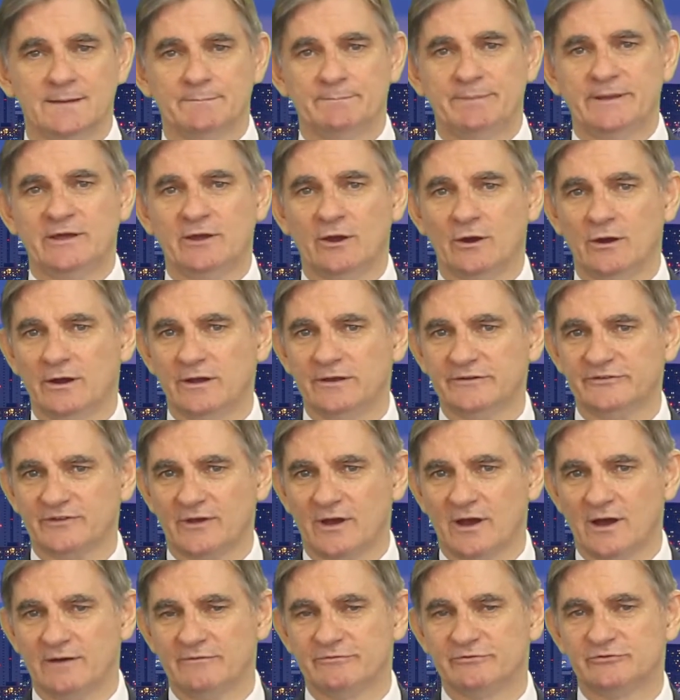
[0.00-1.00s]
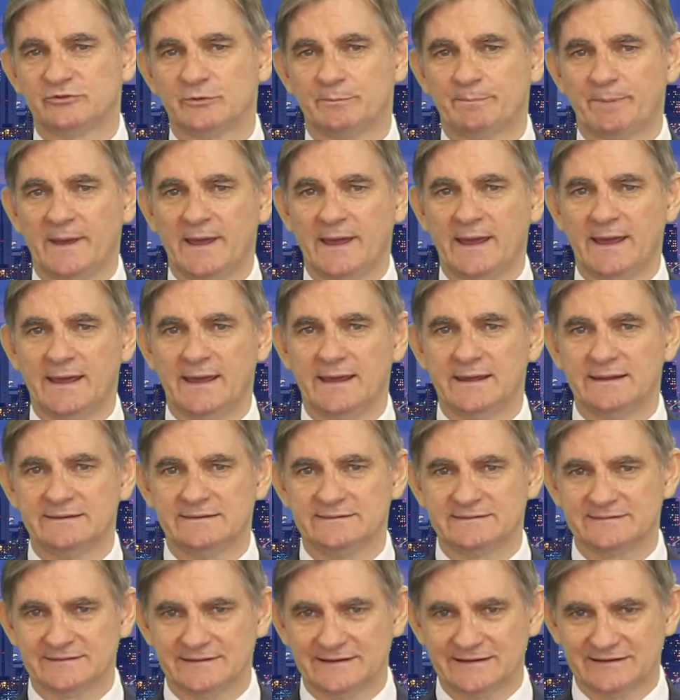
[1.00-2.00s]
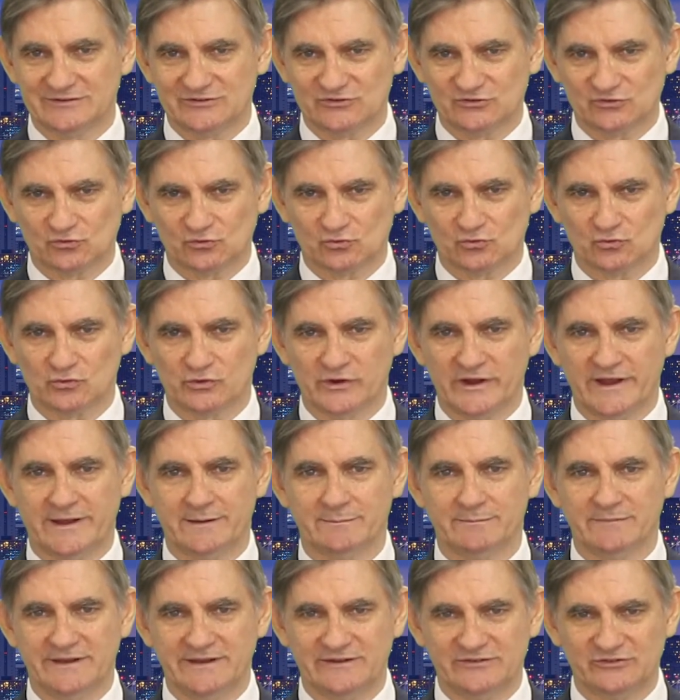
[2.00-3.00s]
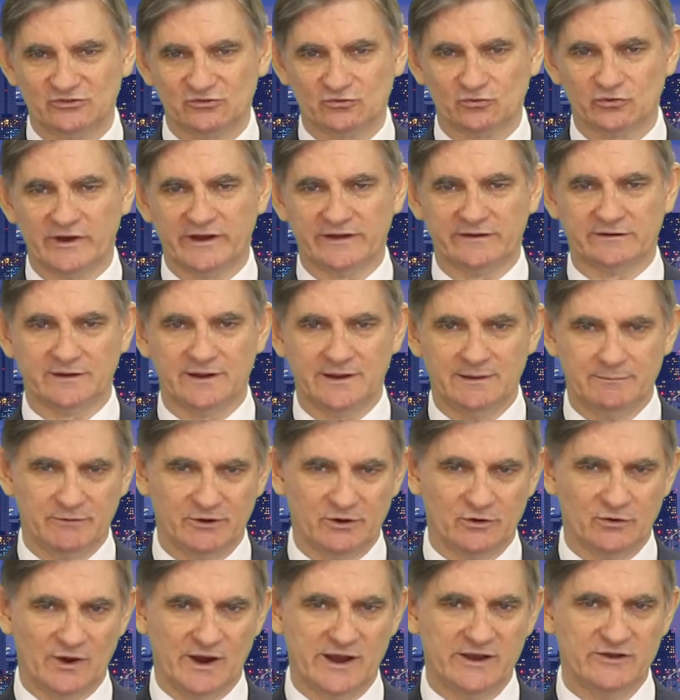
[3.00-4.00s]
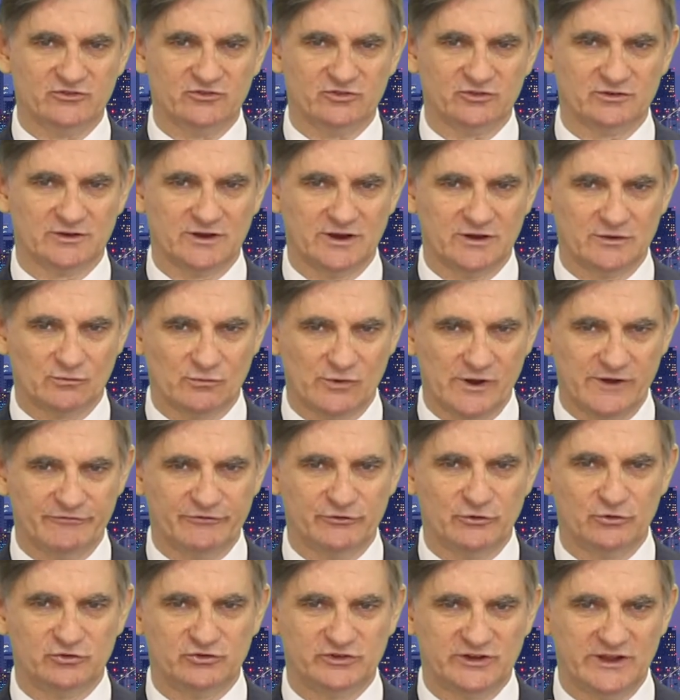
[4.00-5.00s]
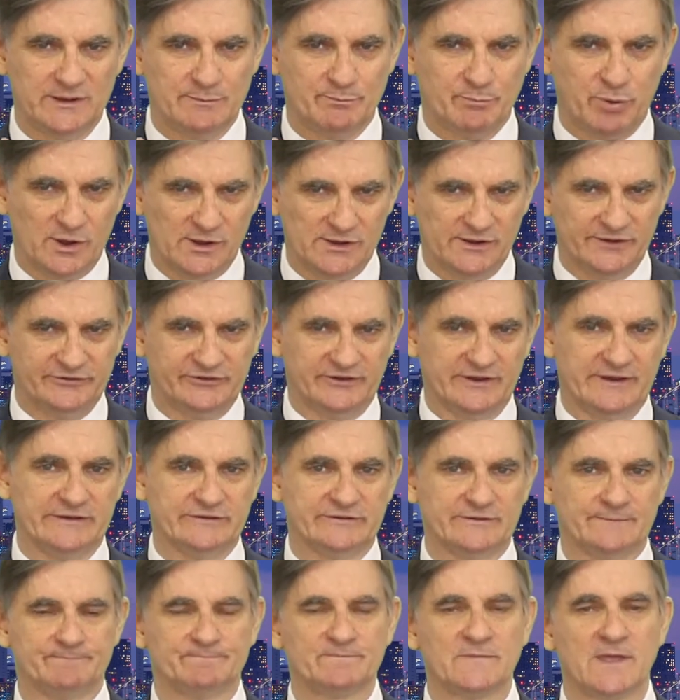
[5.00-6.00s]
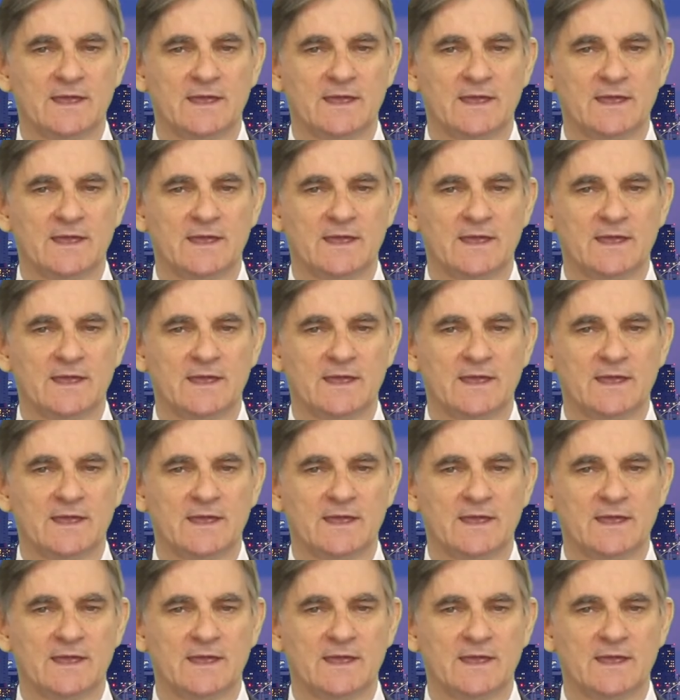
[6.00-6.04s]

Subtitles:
Because of Japan's extremely strict immigration and refugee policies,